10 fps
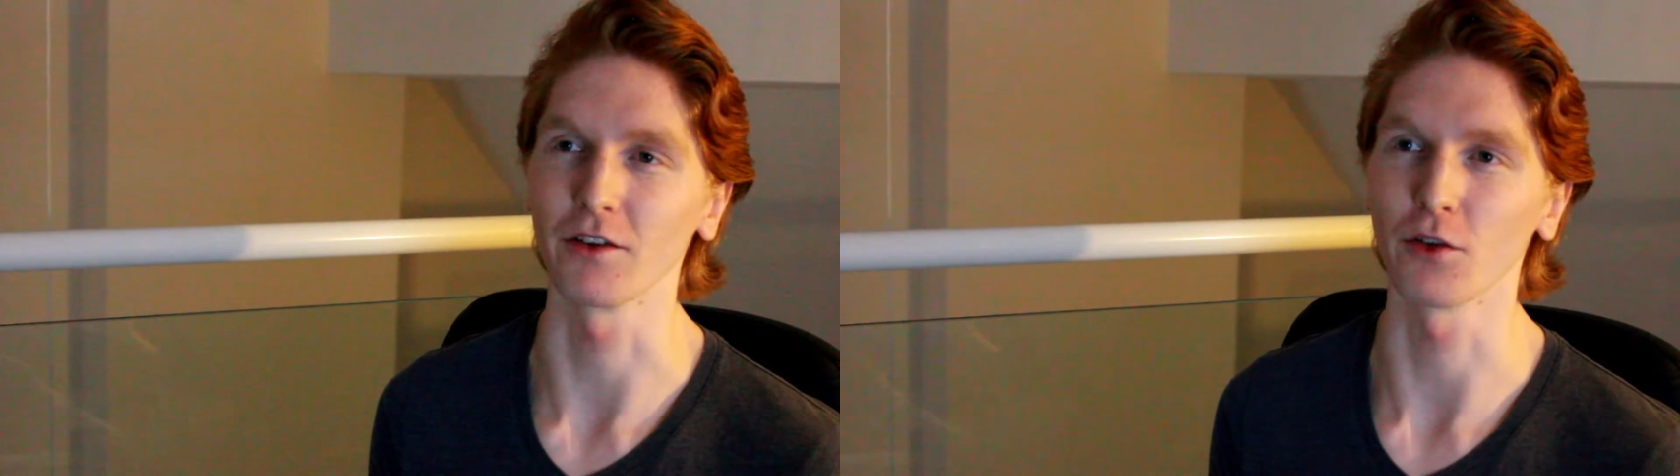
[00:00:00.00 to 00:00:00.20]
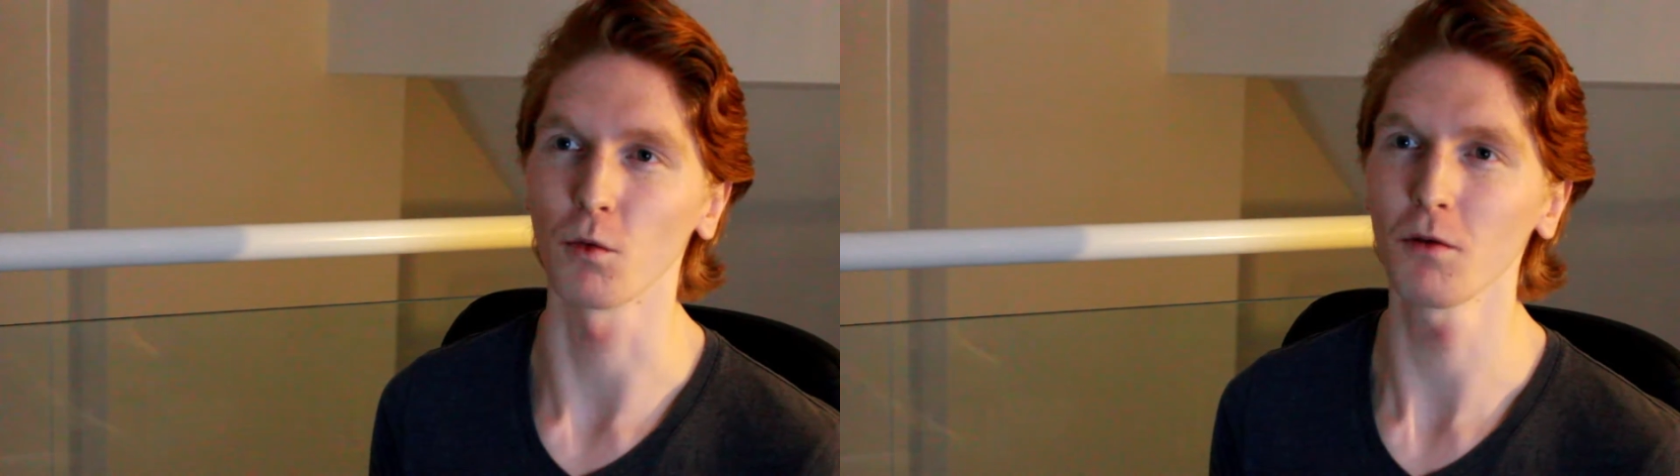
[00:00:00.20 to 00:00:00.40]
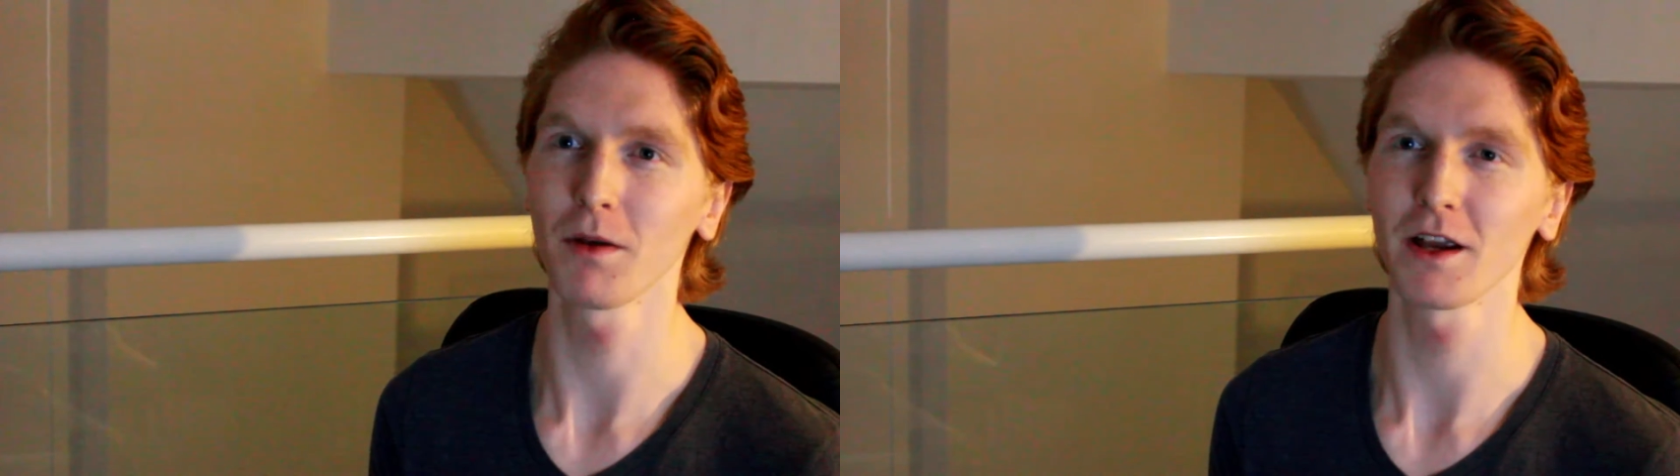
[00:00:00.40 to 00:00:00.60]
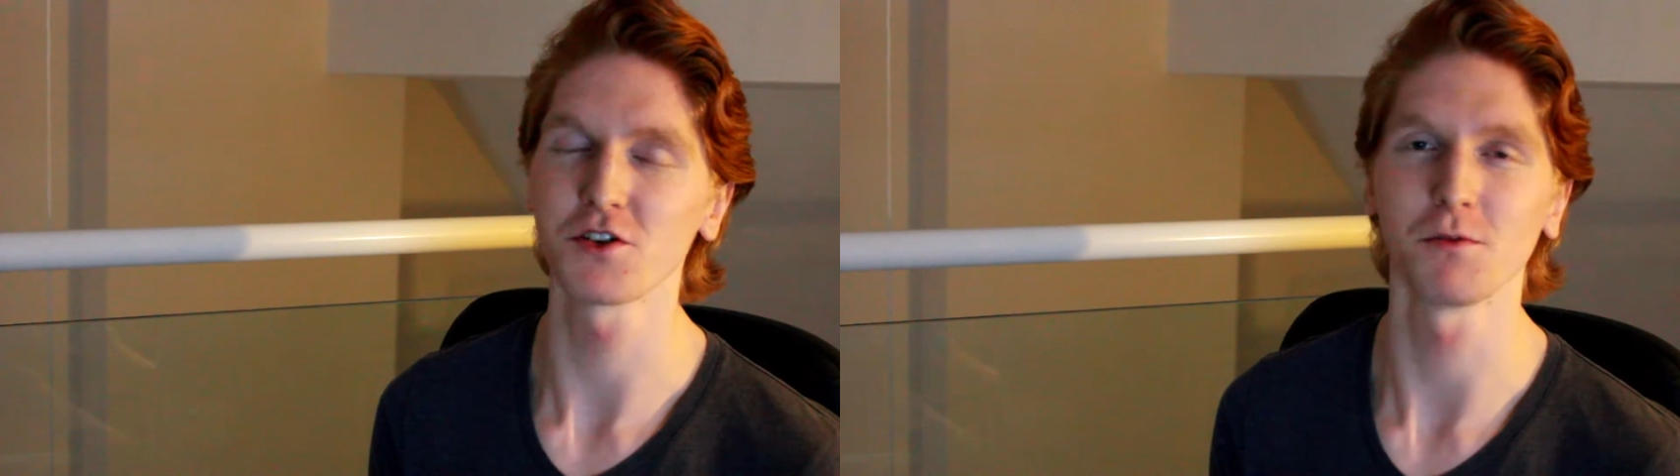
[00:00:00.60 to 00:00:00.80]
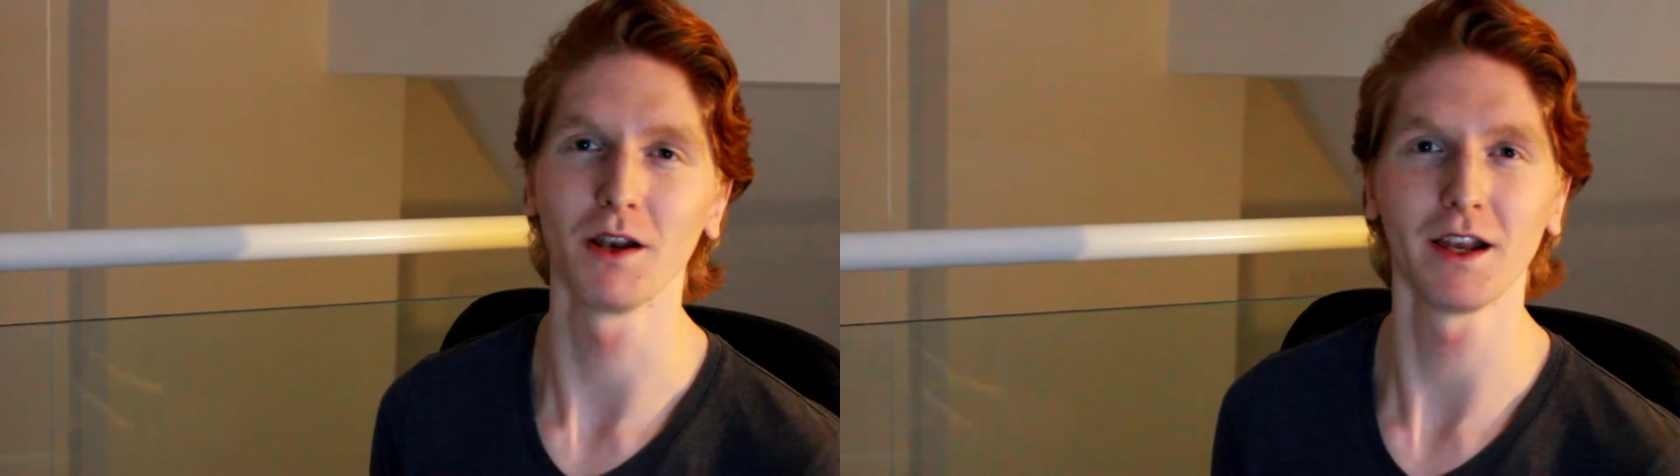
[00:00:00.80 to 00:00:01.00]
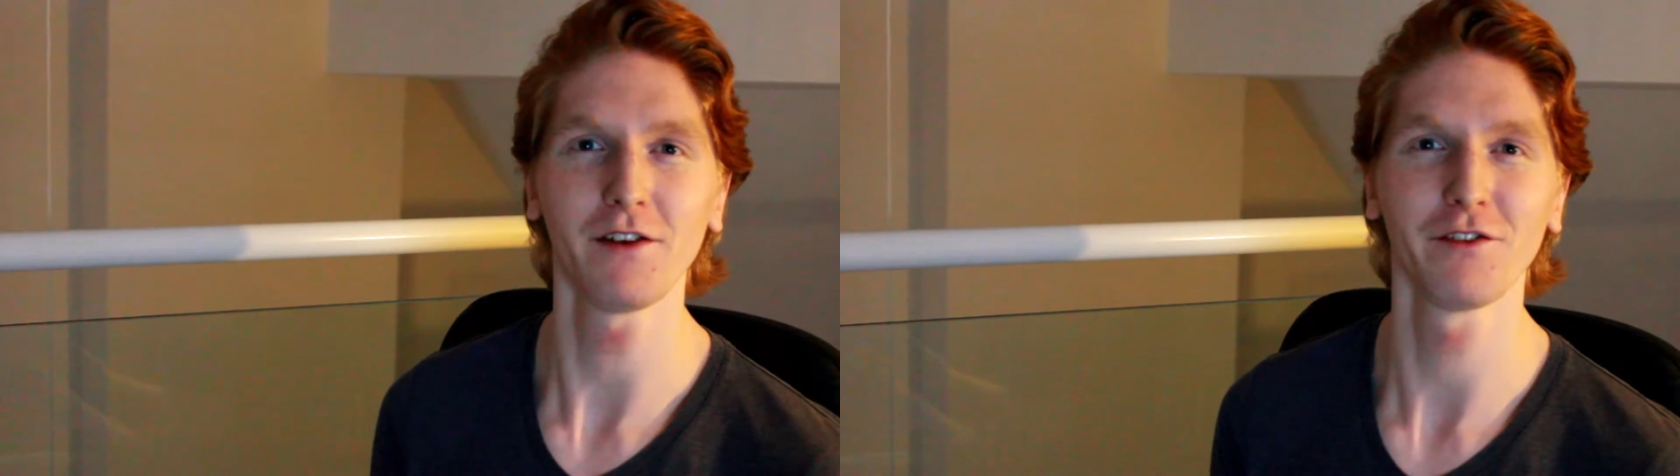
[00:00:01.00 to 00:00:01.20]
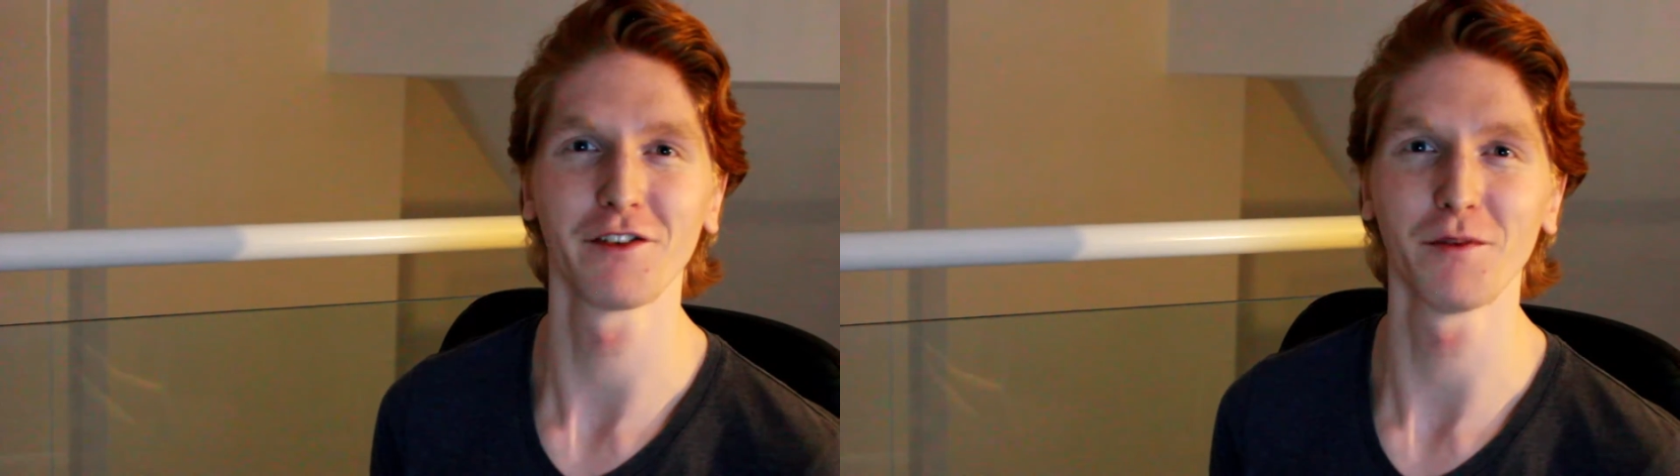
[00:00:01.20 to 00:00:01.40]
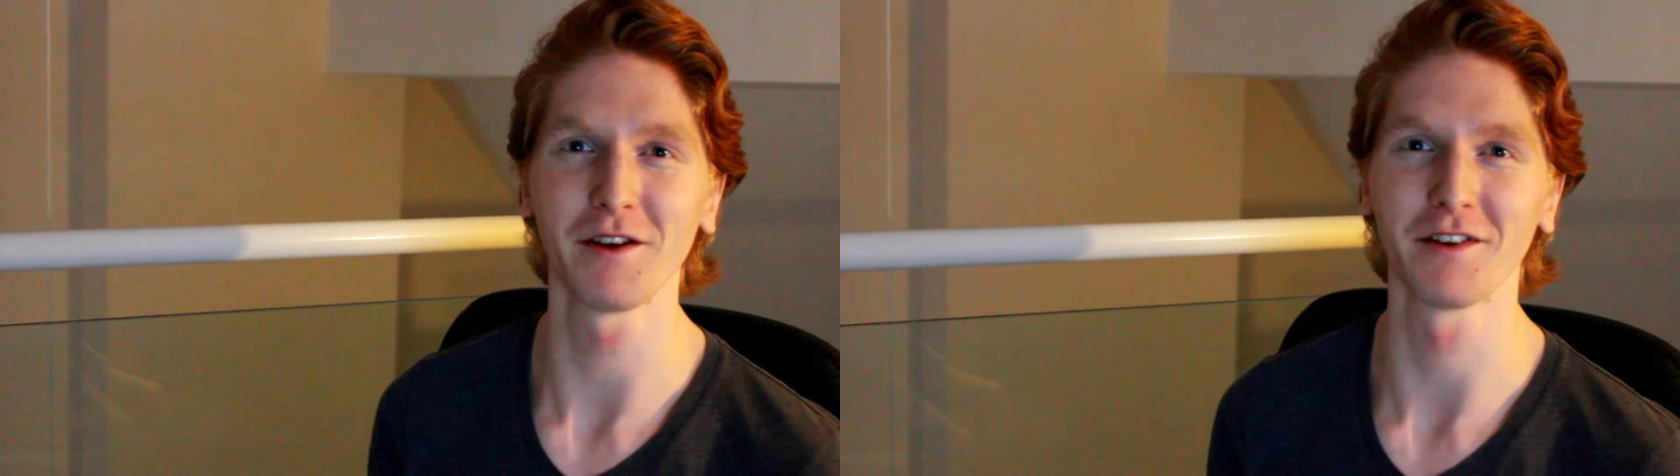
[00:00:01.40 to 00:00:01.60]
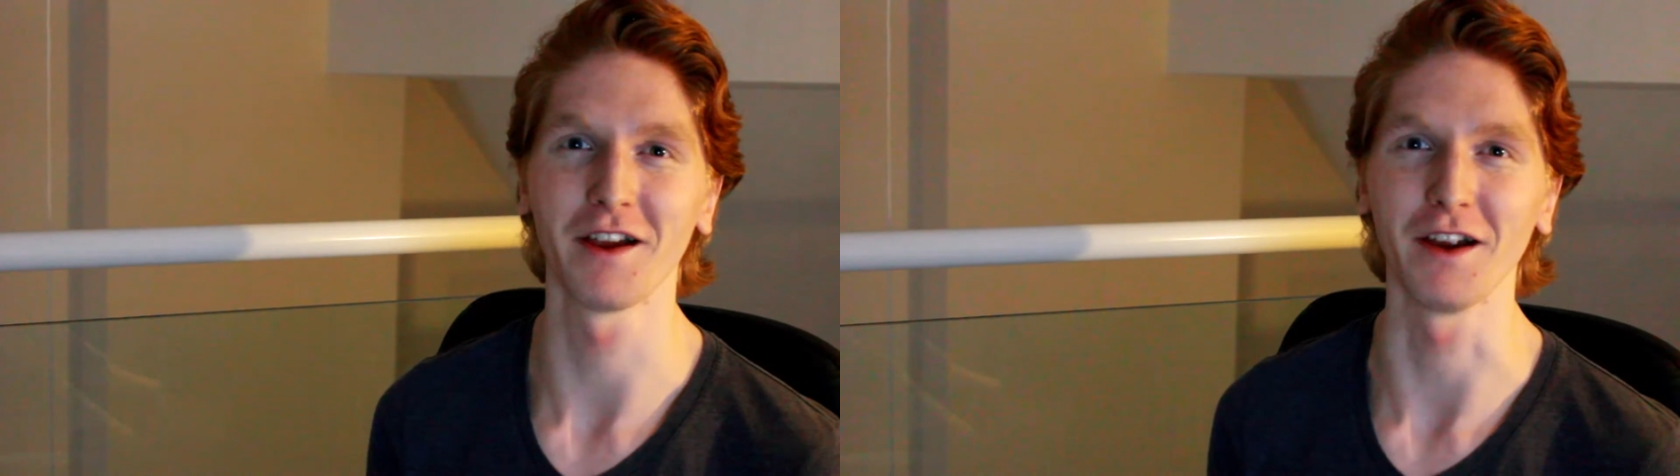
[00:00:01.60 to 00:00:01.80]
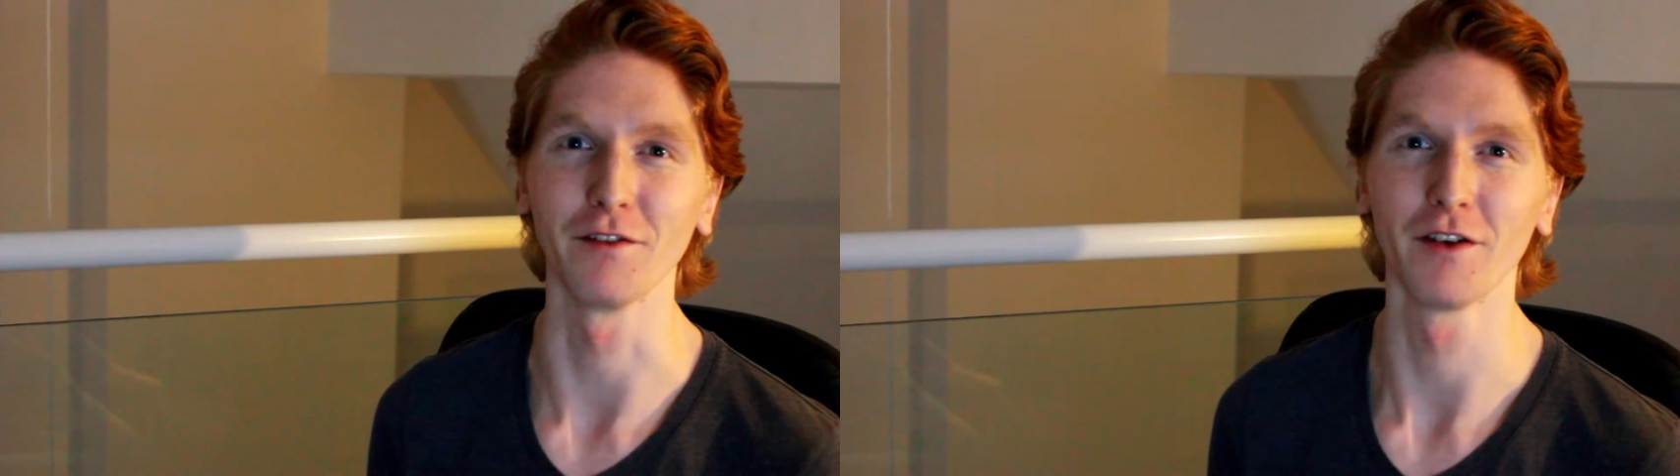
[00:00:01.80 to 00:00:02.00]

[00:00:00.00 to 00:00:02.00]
as the one place you believed to be safe,